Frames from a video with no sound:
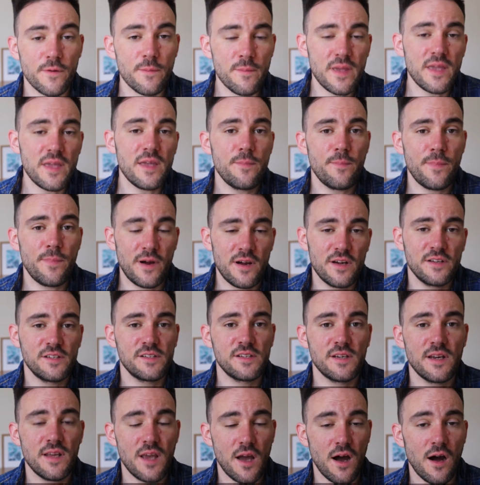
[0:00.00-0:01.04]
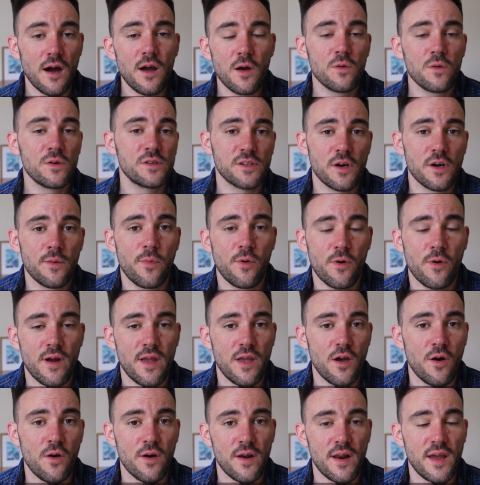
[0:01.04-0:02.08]
me personally, I always
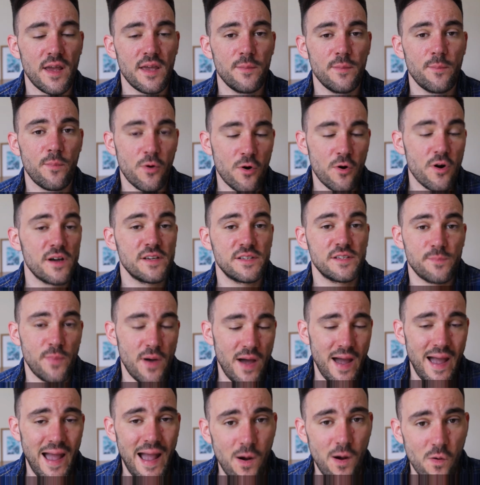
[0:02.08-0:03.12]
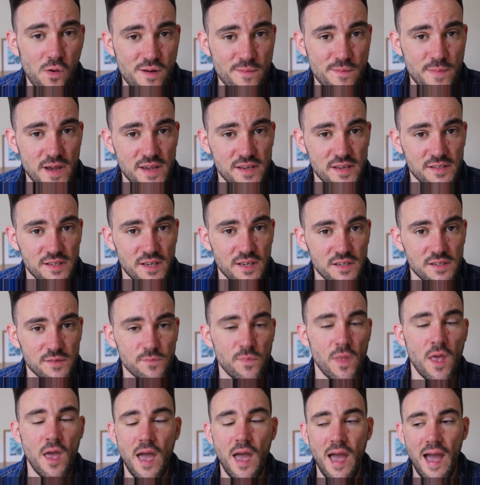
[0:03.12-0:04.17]
operate on a price per hour basis,
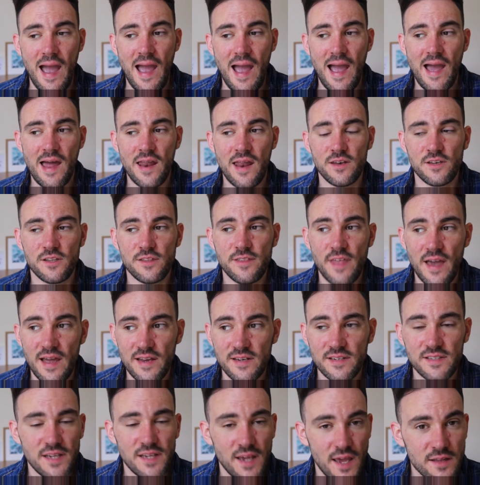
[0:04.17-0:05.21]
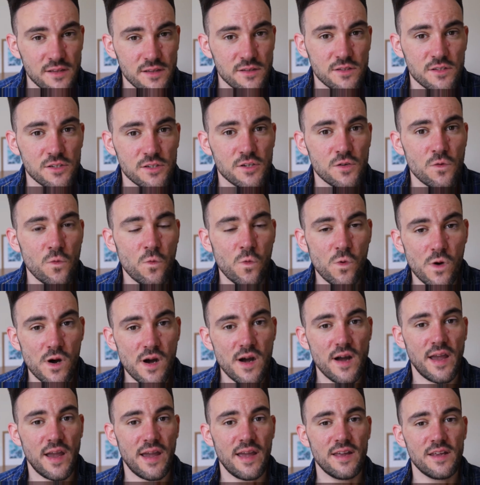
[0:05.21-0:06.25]
and that tends to
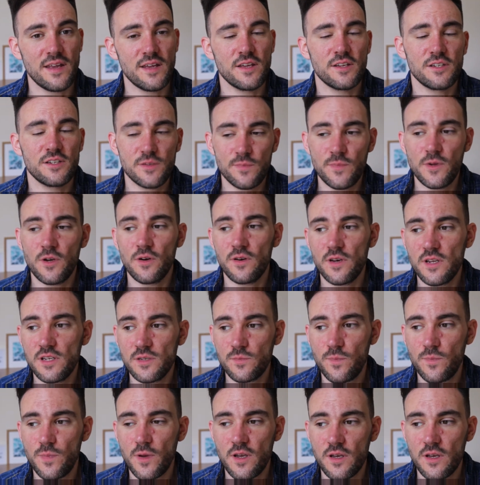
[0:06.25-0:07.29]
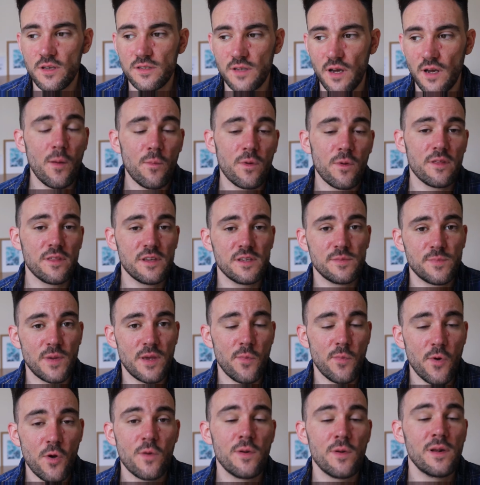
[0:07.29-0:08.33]
work, to be honest, because I'm one of these
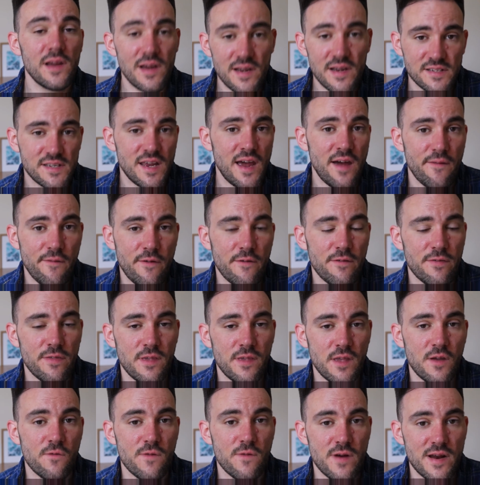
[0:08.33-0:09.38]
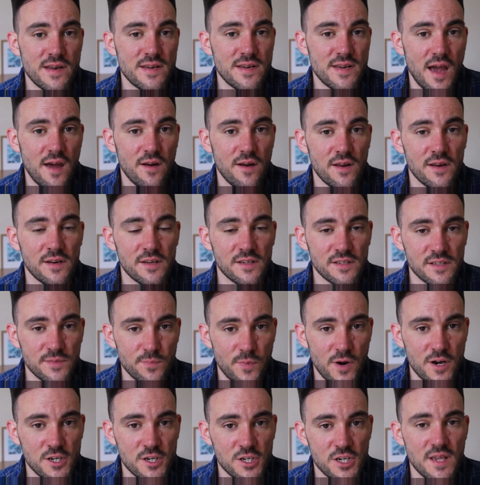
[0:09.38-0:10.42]
people who likes to have everything written down in a
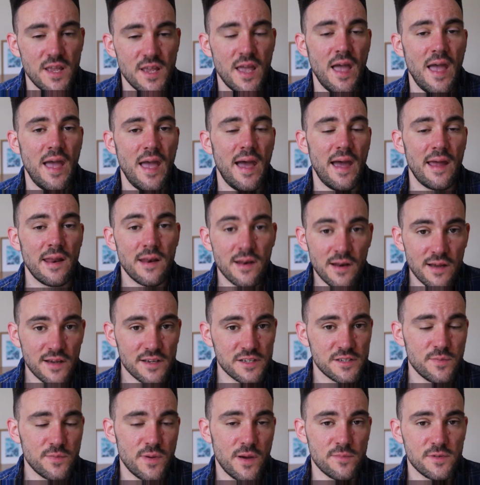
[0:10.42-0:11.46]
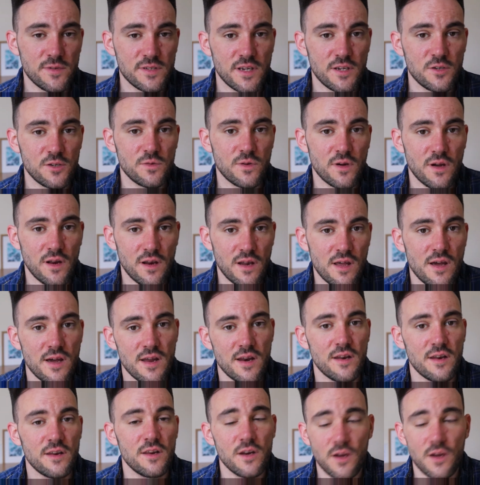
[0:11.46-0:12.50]
spreadsheet and likes to be able to say to a
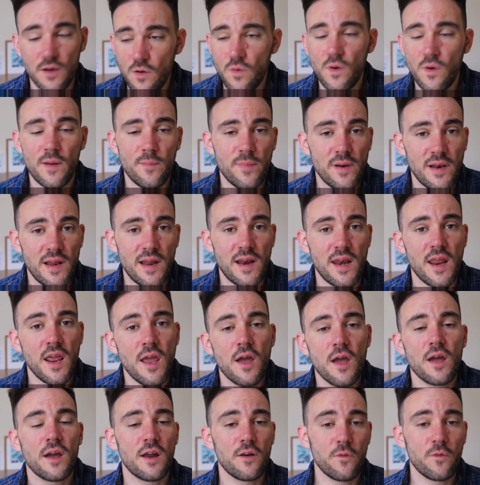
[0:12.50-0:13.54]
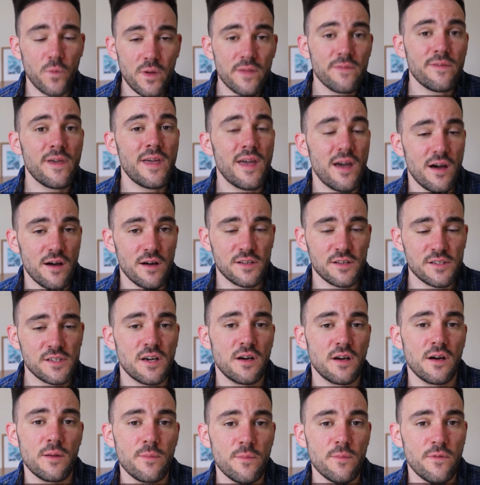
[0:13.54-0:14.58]
client, quite politely, kind of, we've hit our
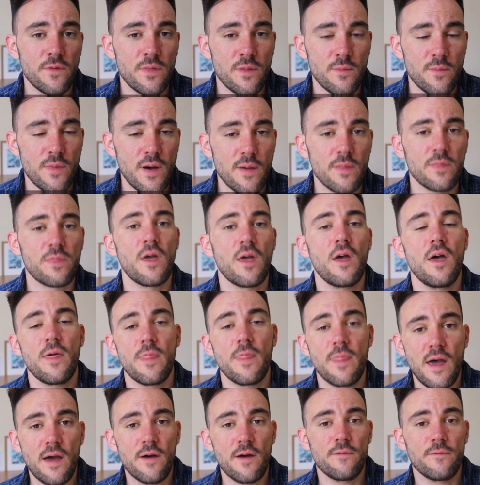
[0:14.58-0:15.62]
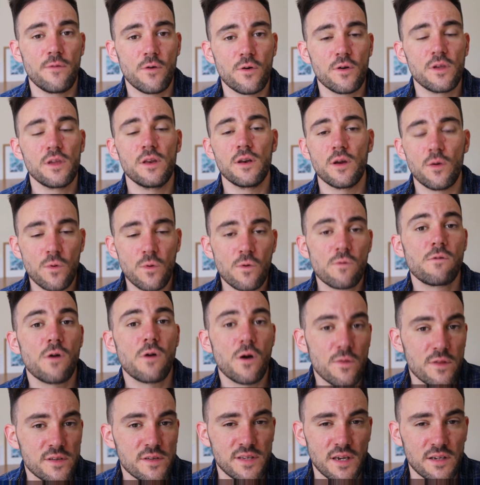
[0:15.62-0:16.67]
time for the month, therefore, we'll
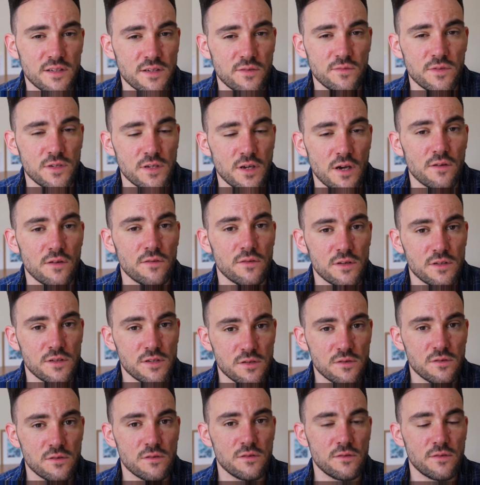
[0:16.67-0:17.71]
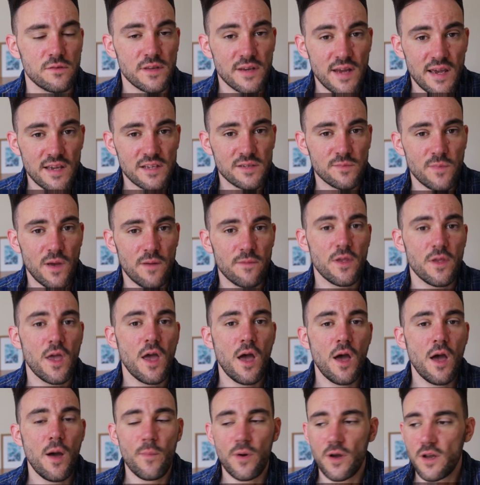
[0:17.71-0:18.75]
roll this activity over to the next month,
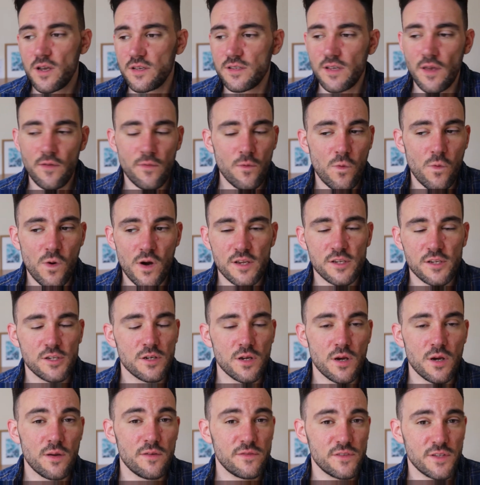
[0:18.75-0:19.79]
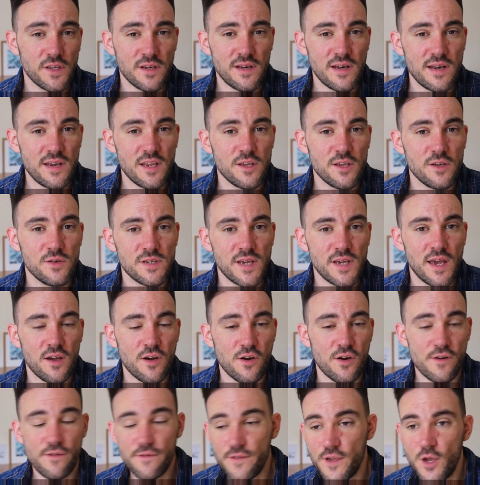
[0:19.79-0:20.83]
because otherwise, if suddenly you take
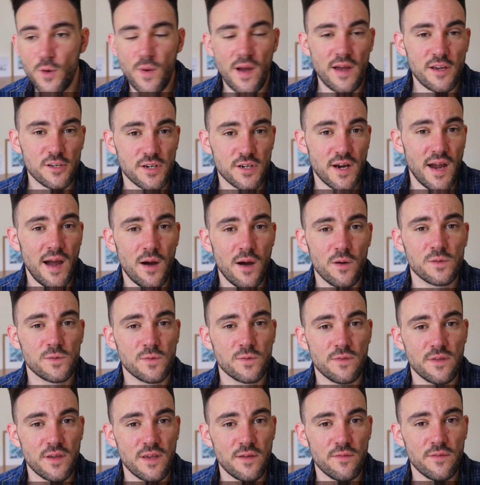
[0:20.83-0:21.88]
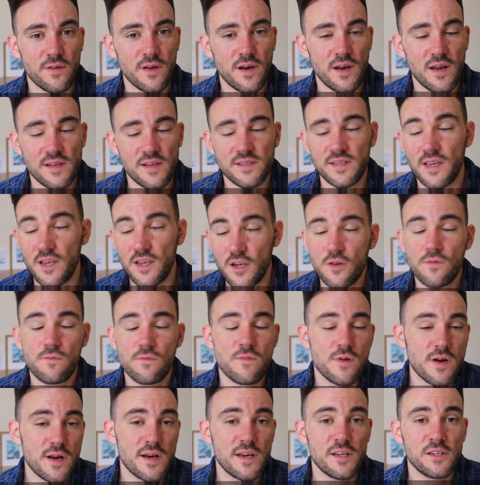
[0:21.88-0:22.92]
on a few extra hours with a given client, it can
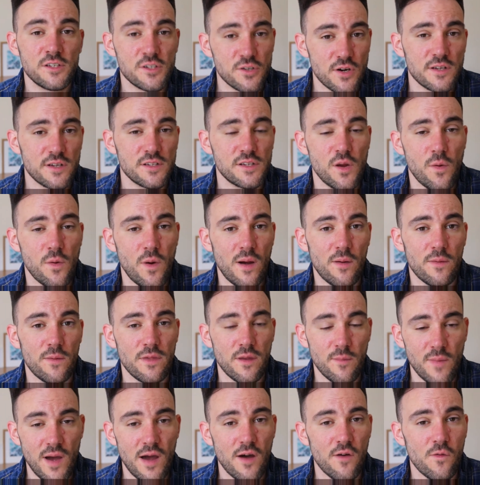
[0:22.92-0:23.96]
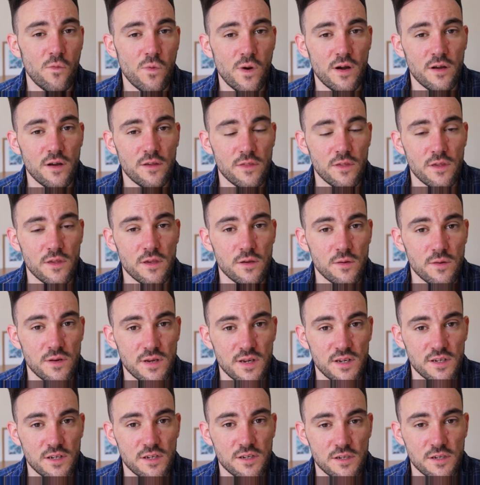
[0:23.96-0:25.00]
really stress you out with the amount of work that you
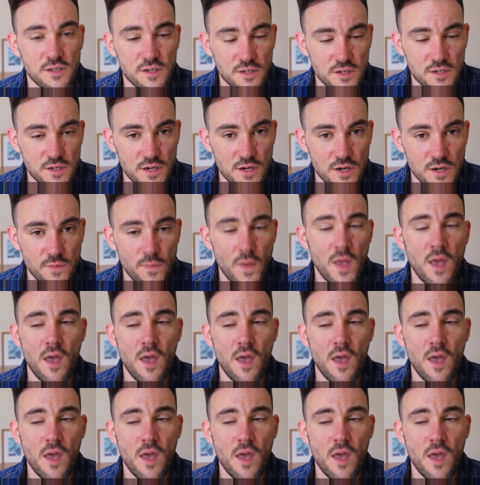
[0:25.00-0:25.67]
need to do.